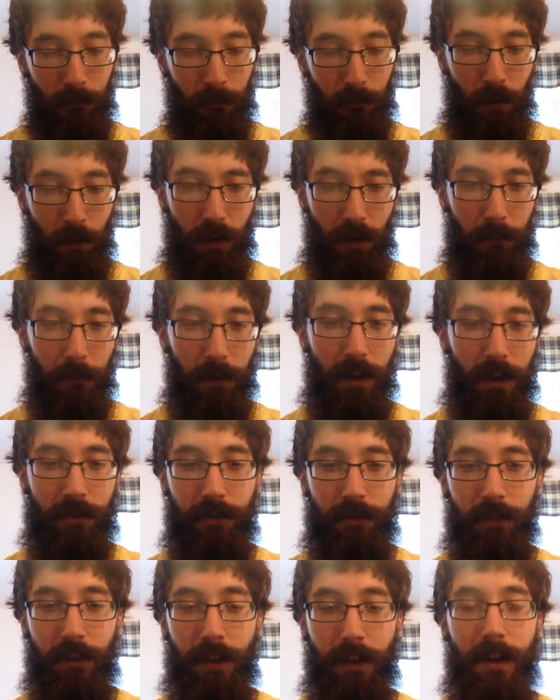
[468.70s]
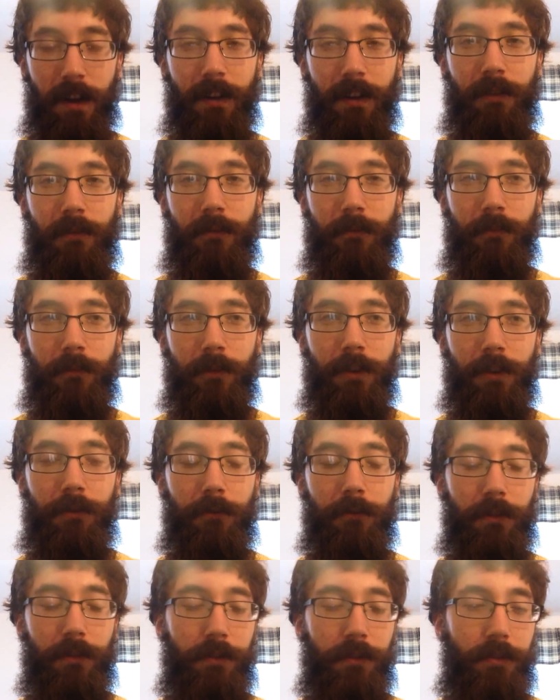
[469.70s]
bought them yesterday,
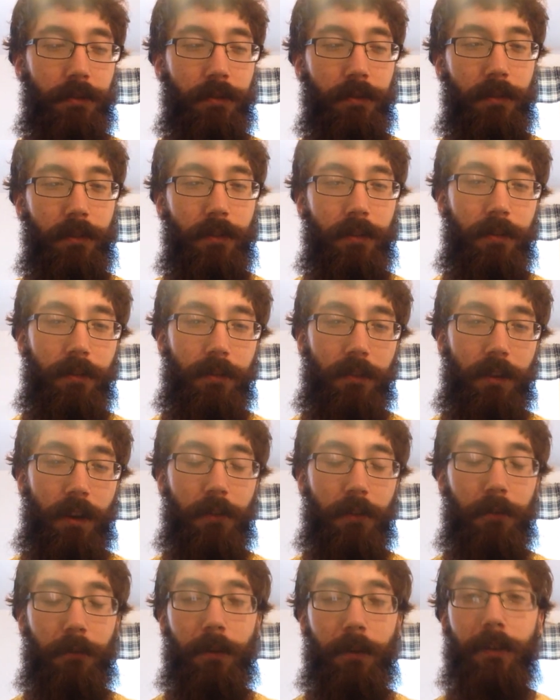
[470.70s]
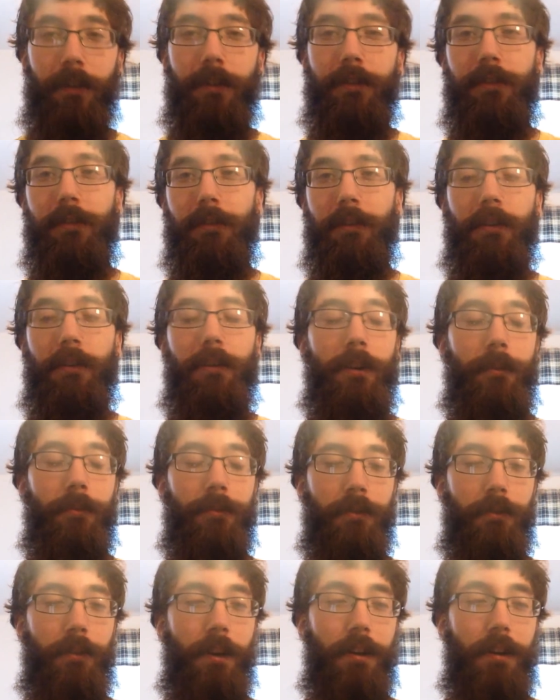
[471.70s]
which was, I don't know when this will go up.
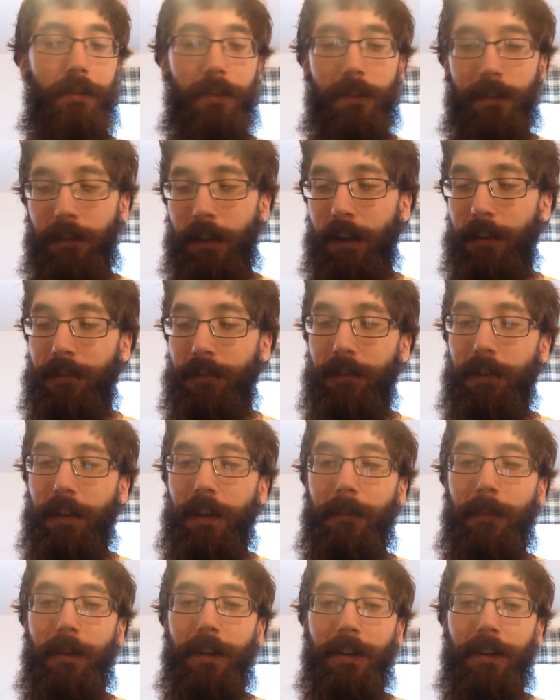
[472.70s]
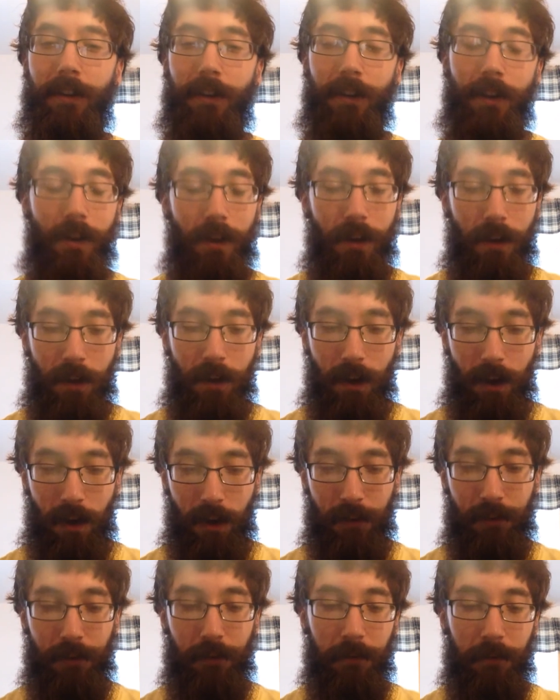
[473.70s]
So ye- yesterday, meaning
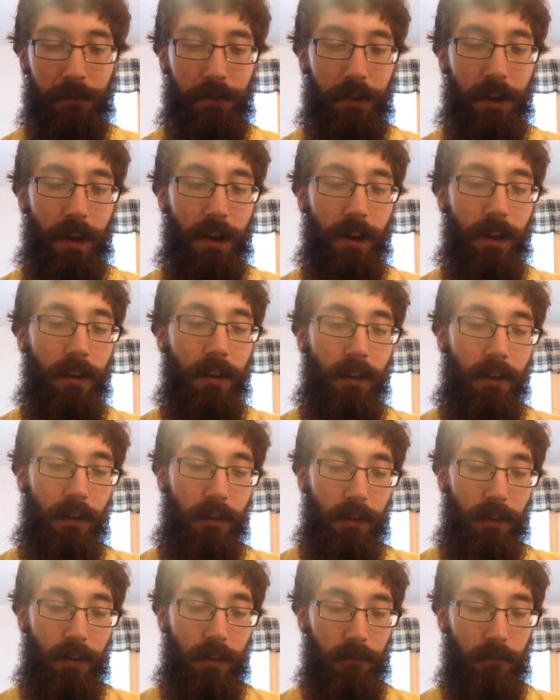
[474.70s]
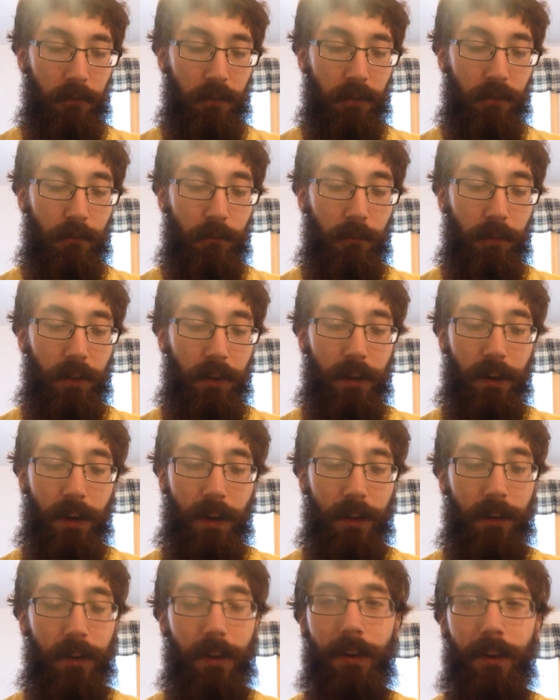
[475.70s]
uh, Tuesday of this week,
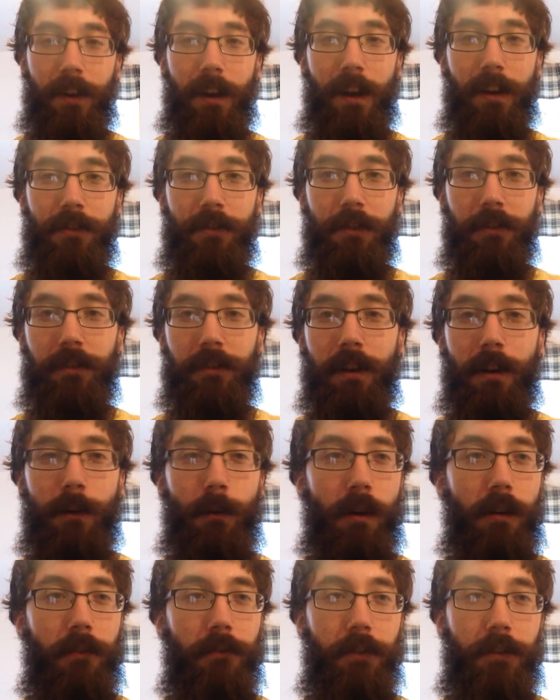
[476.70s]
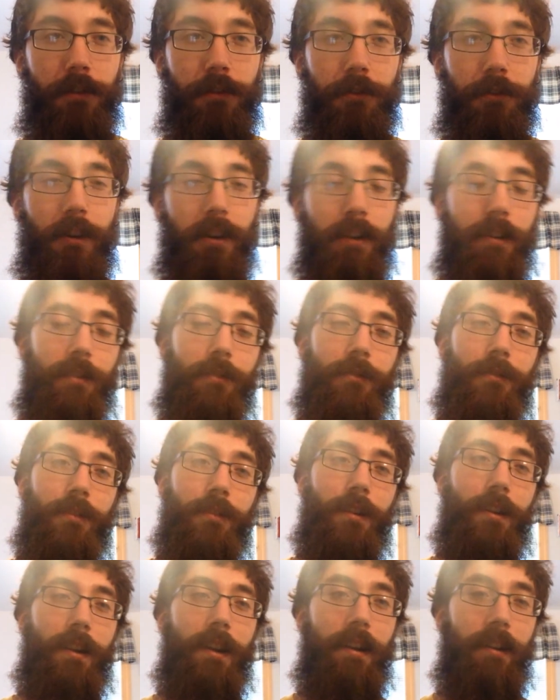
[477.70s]
and they had just come off the truck
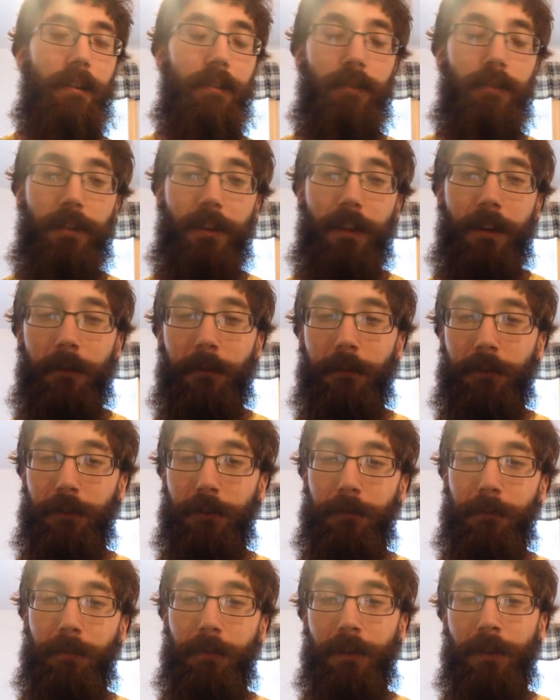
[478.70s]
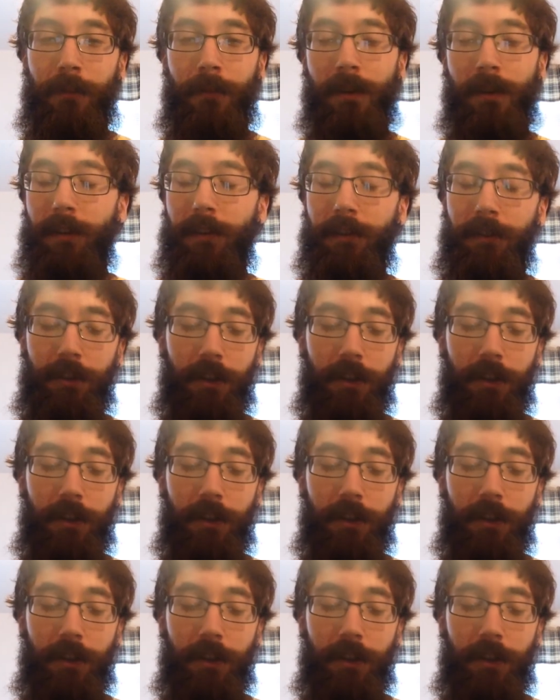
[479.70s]
and they were just putting them on the